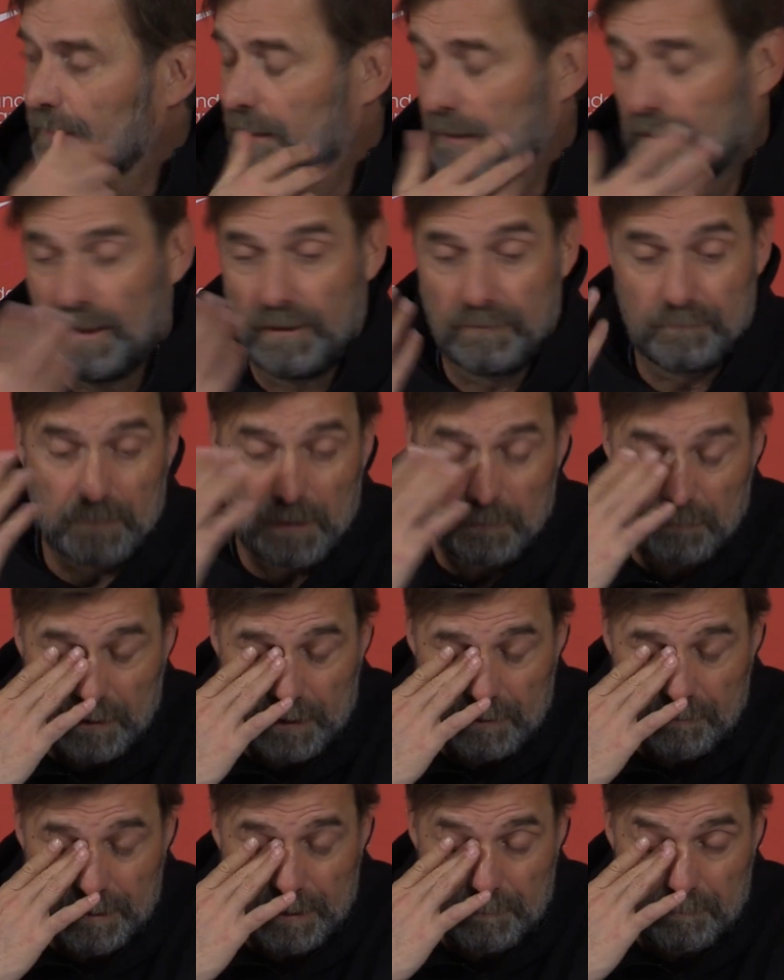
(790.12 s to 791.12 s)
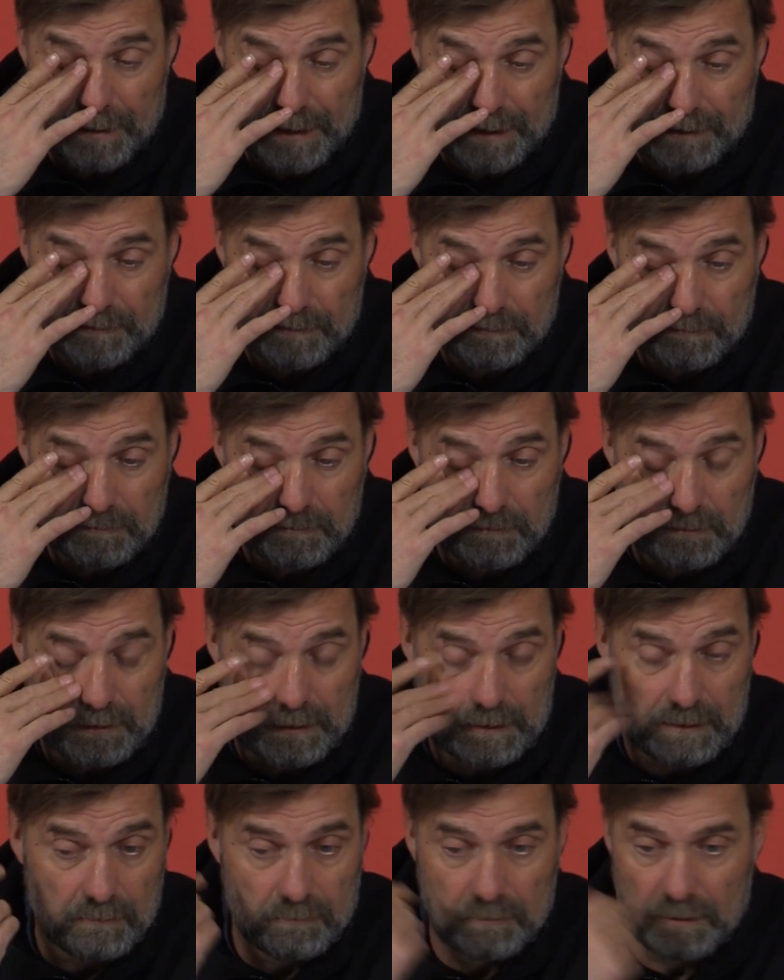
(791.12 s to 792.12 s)
Yeah, unbelievable impact,
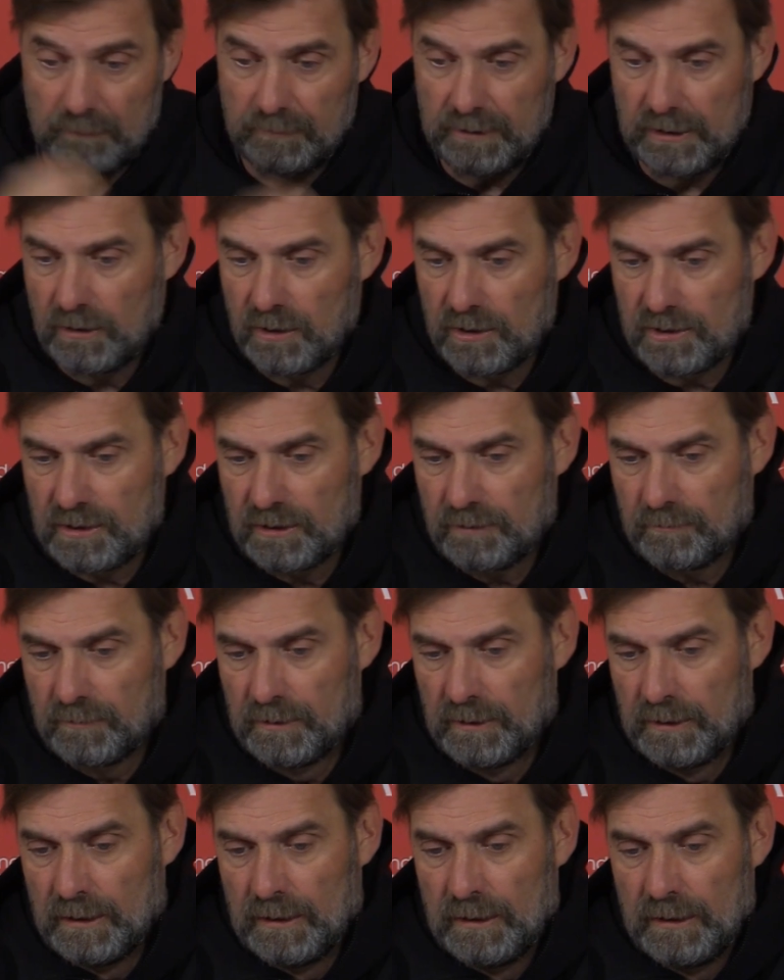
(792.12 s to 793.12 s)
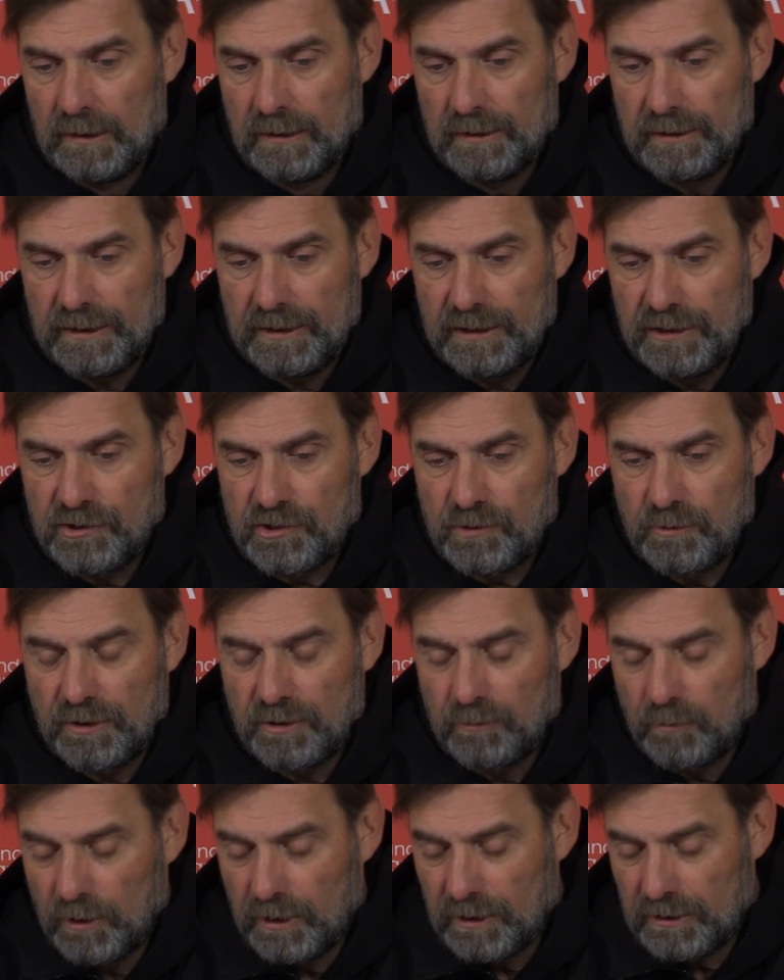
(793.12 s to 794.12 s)
clear, because I think each squad in
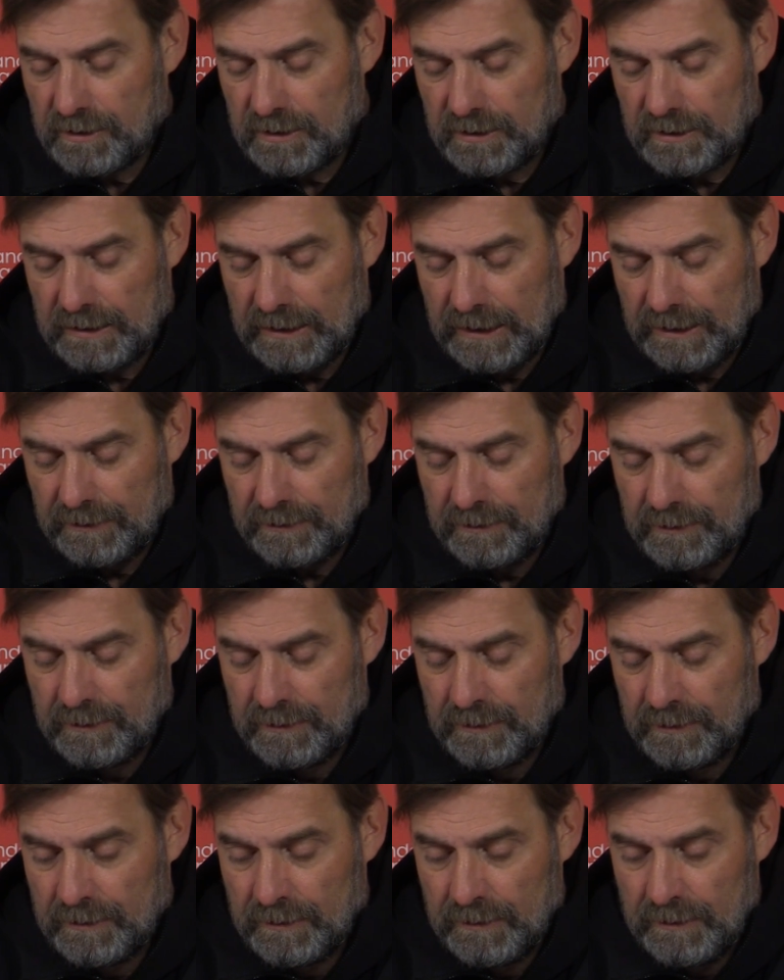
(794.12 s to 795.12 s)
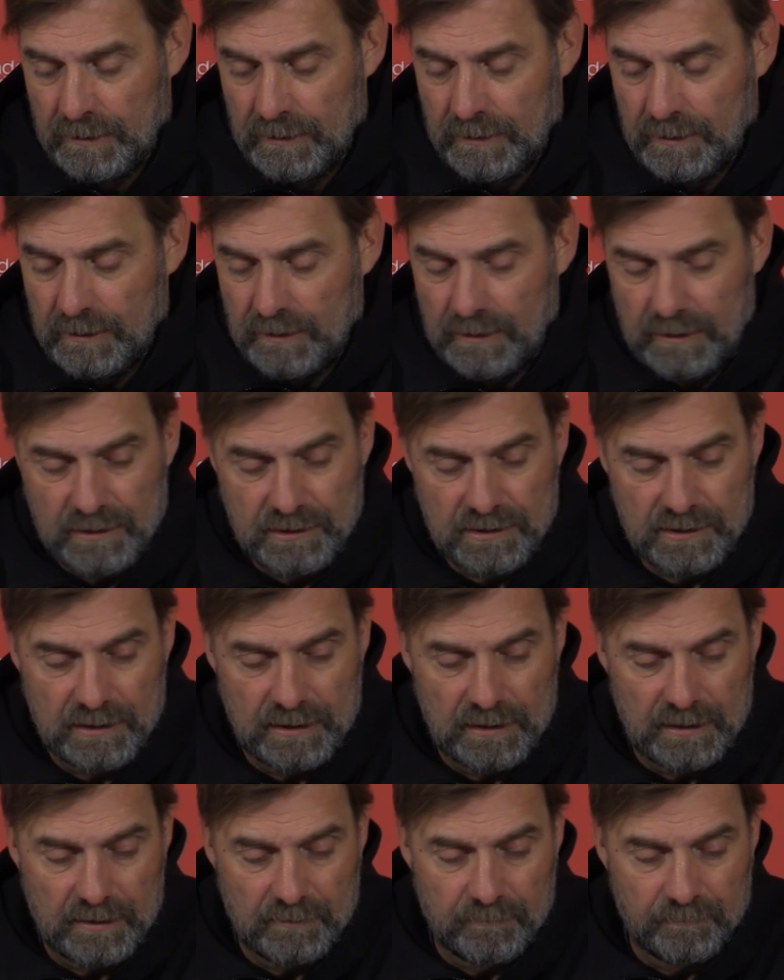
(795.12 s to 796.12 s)
the world there's
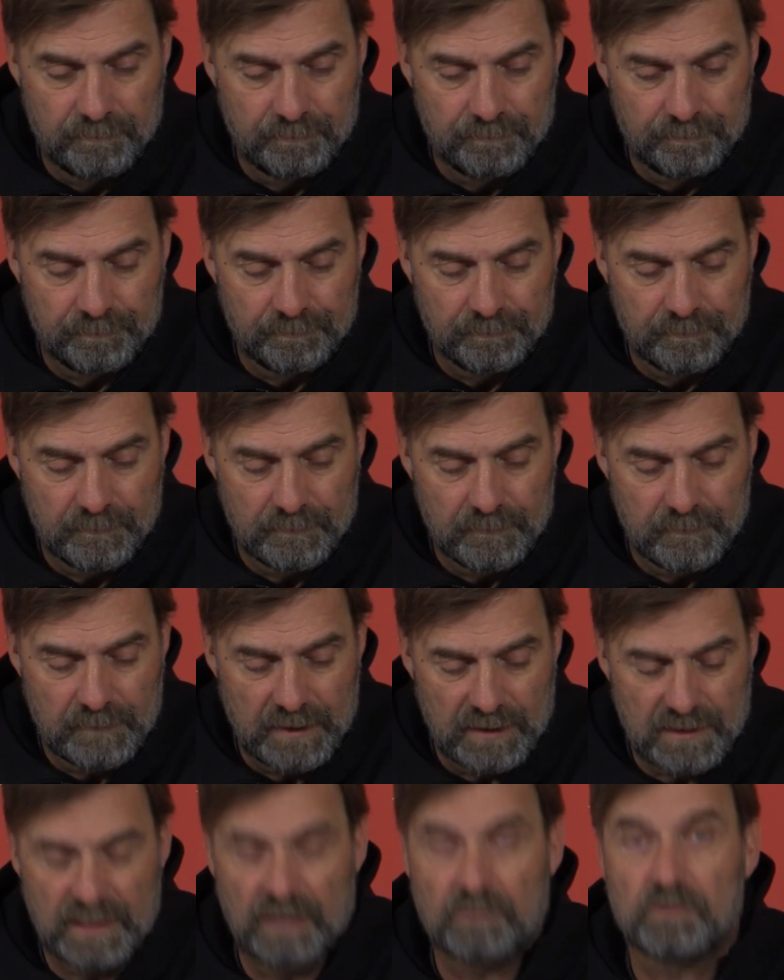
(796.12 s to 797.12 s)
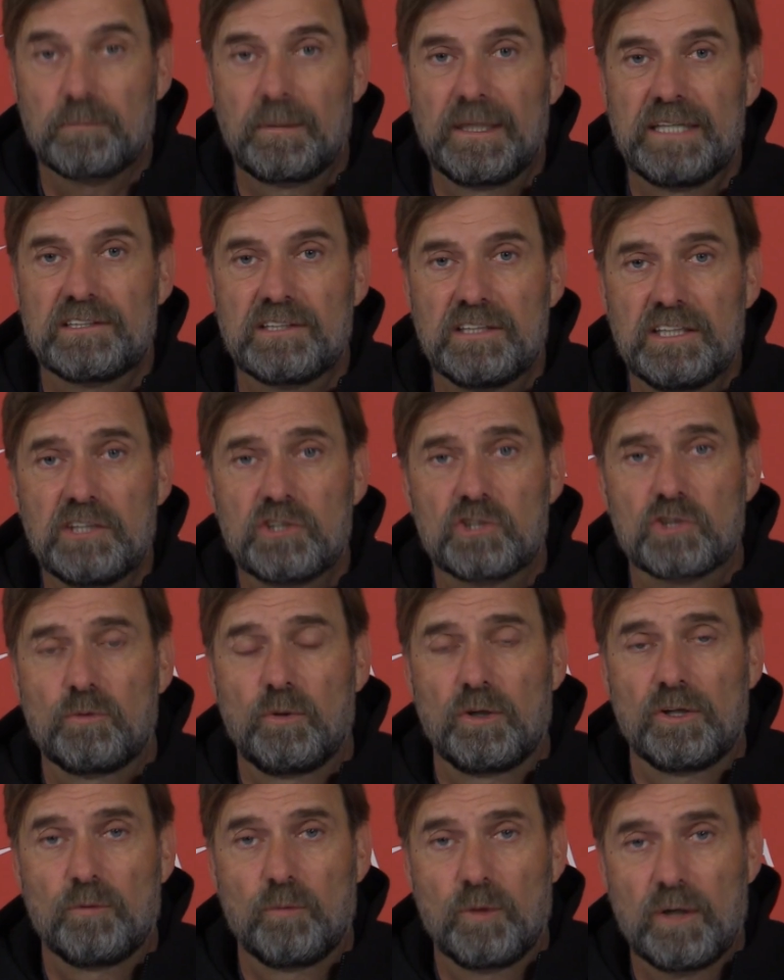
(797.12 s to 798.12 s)
enough space in each
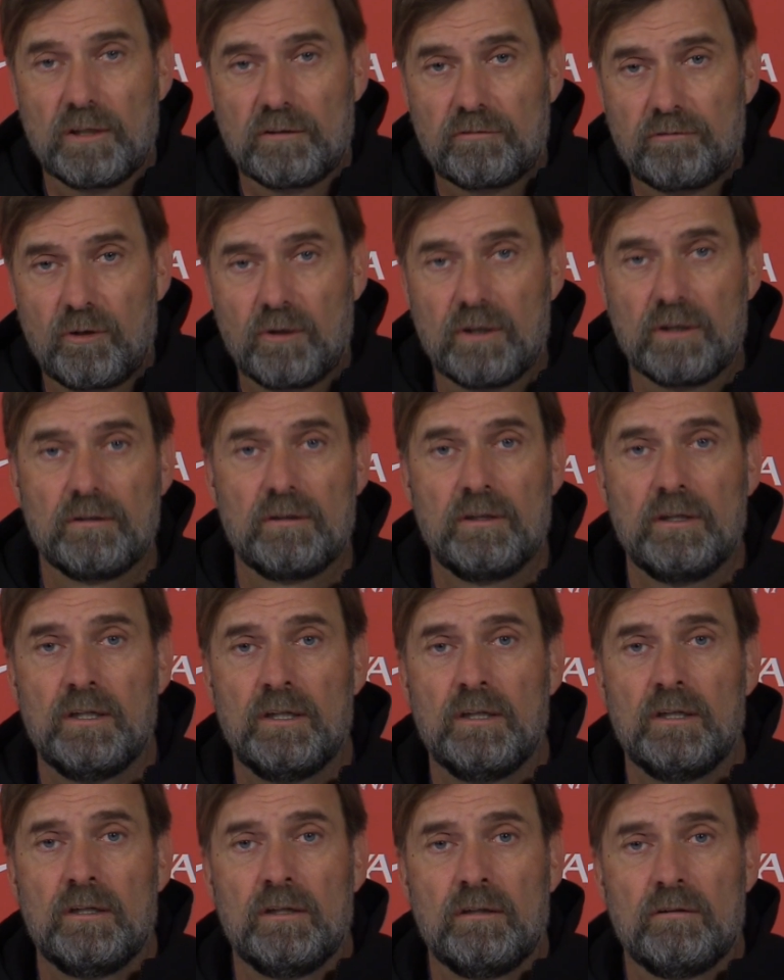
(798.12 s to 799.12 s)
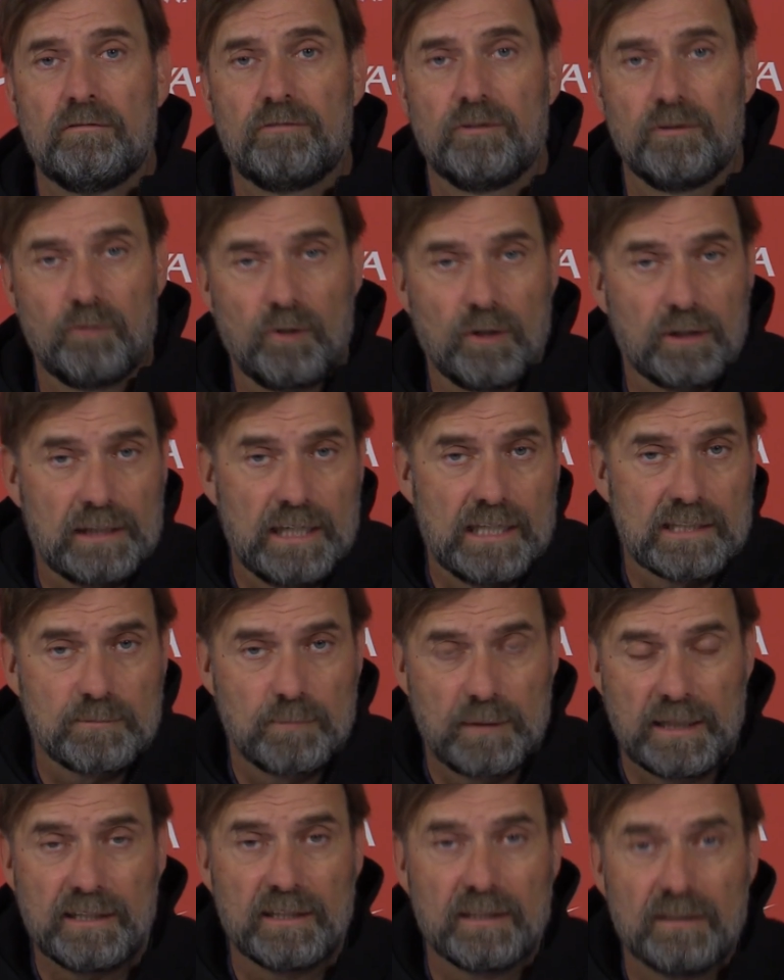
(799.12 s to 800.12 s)
squad in the world for a world-class
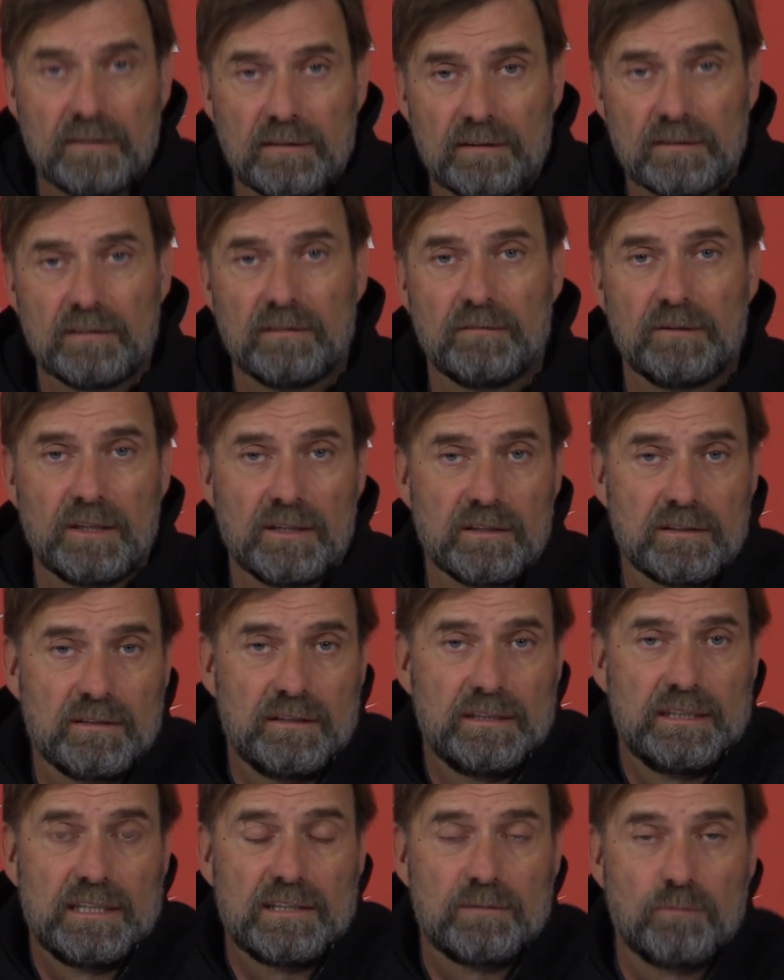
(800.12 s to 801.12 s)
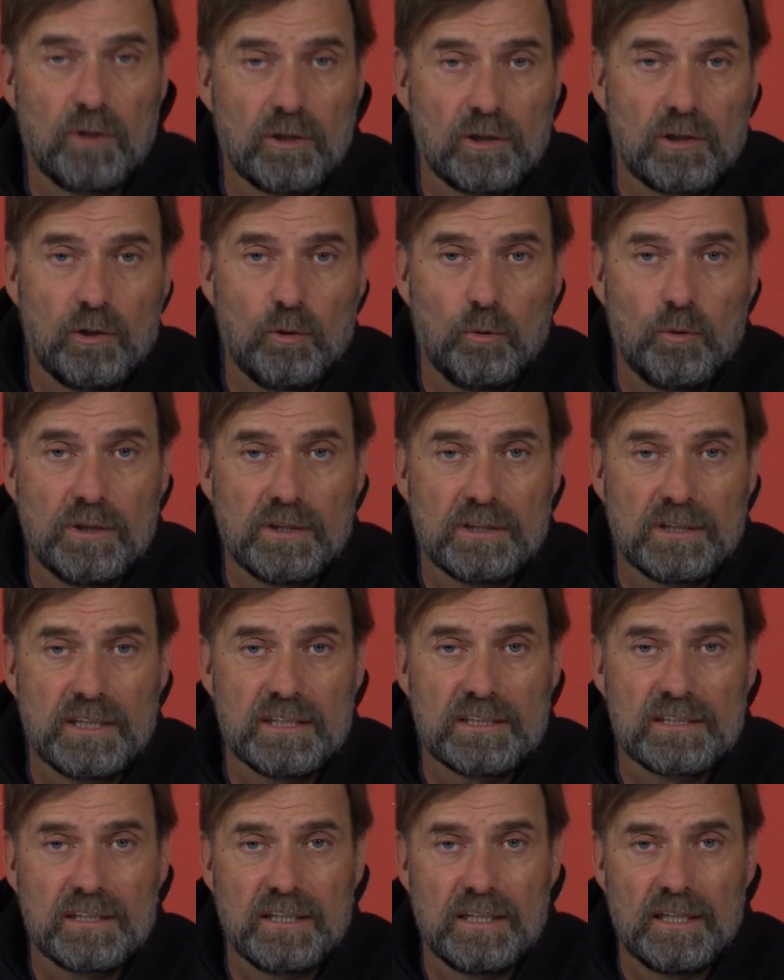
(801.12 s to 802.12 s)
player, to be honest, and that's what Luis
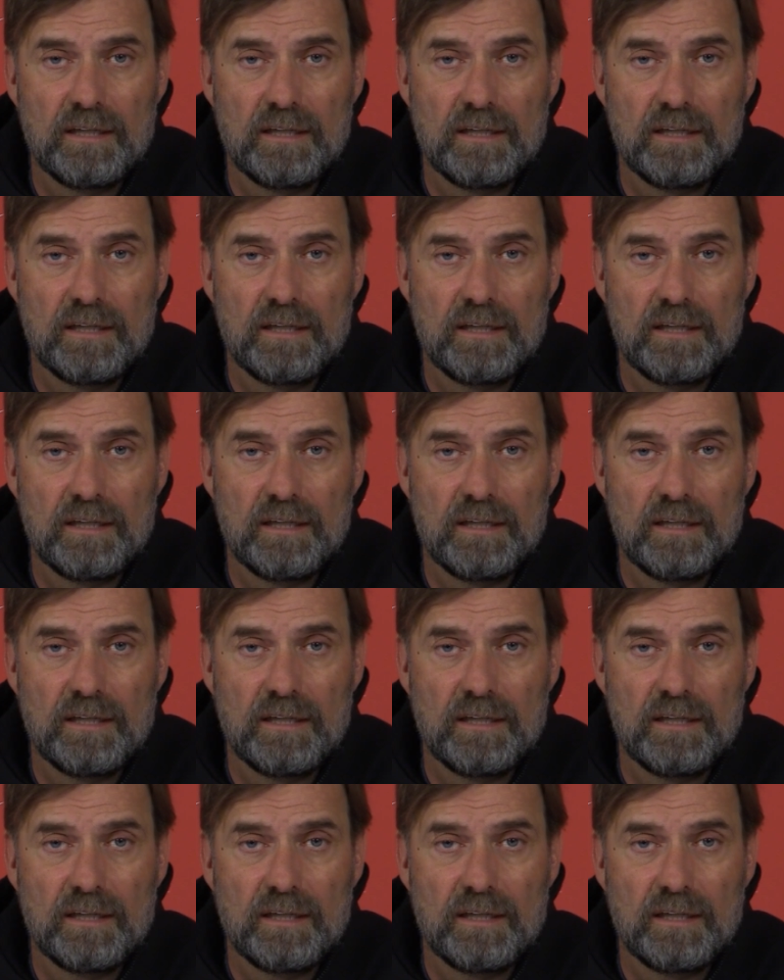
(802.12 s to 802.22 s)
is.